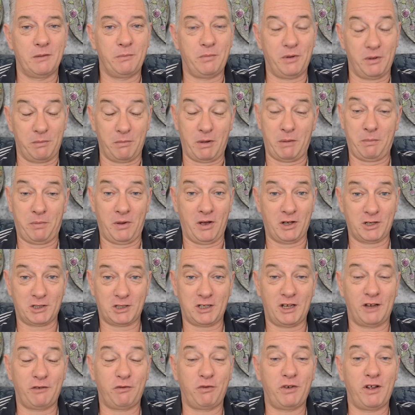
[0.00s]
But my
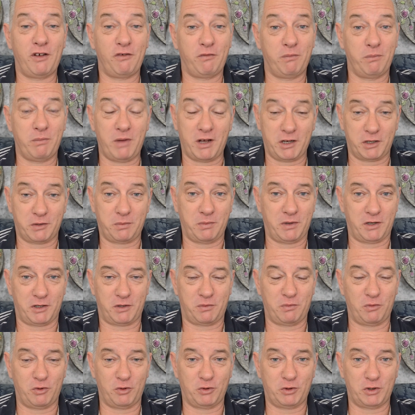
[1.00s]
past life will have much,
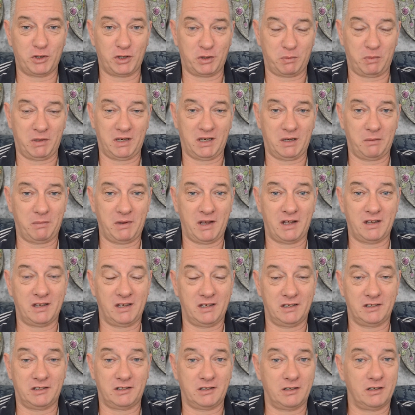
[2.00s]
much more to speak about
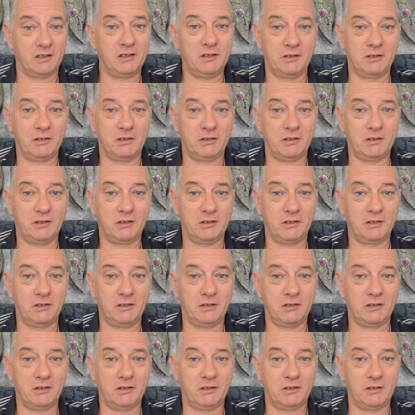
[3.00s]
this.